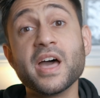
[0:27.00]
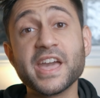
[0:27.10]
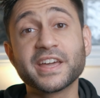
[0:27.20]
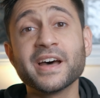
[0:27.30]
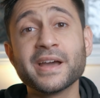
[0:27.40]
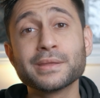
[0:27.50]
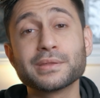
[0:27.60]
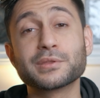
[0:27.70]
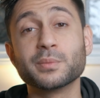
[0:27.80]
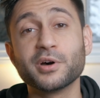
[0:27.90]
Hey guys,
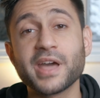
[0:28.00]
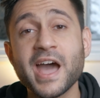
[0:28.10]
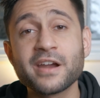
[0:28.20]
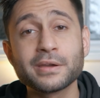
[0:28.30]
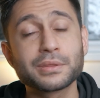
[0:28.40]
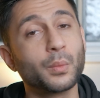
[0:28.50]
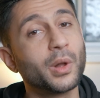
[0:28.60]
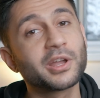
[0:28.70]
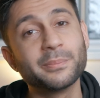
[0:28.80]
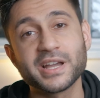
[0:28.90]
it's your boy Hvris.
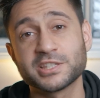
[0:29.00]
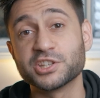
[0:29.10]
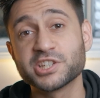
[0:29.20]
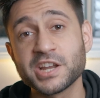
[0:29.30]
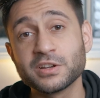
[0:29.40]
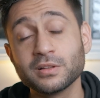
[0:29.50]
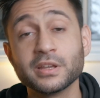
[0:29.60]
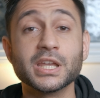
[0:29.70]
Welcome back to the channel.